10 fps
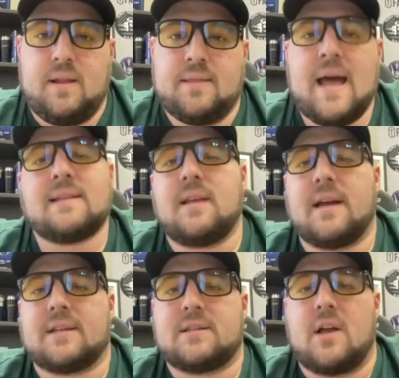That's
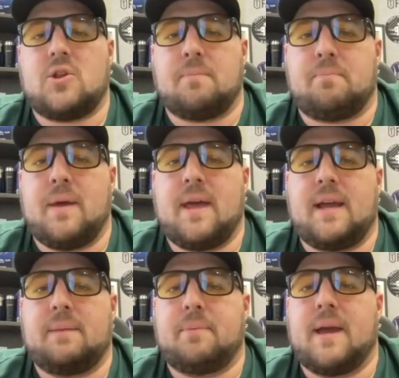like such a
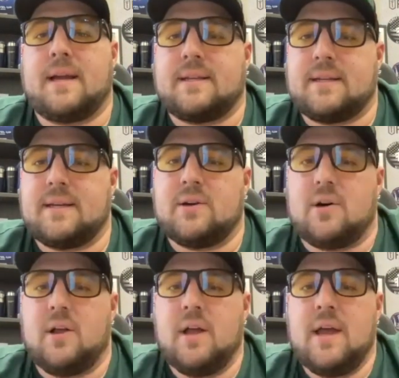big
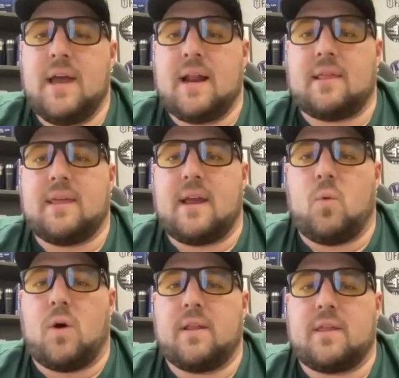deal. And I think
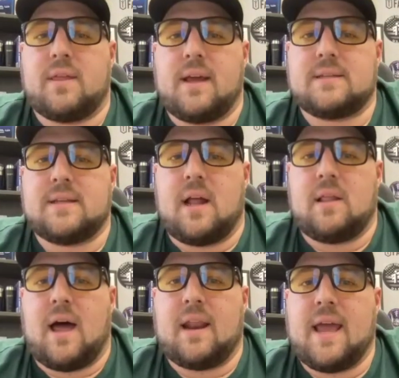one of the things that a
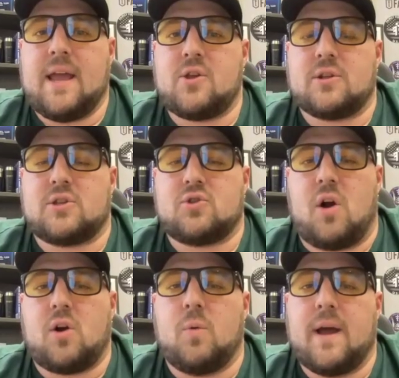lot of agents
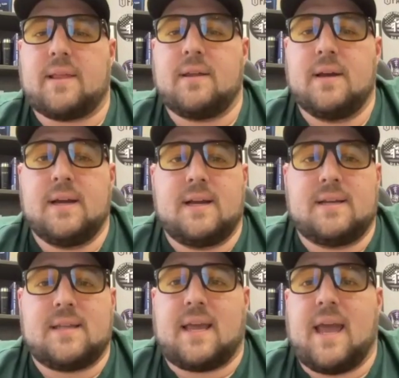struggle with
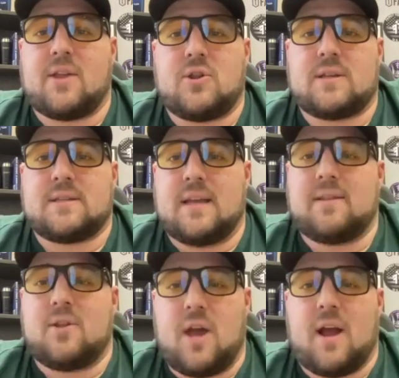is they can't just sit in
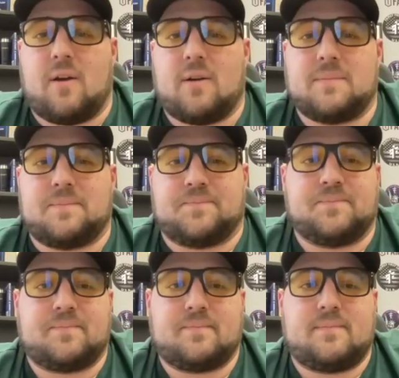the chair.
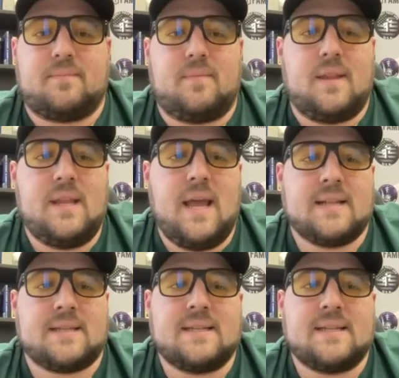It's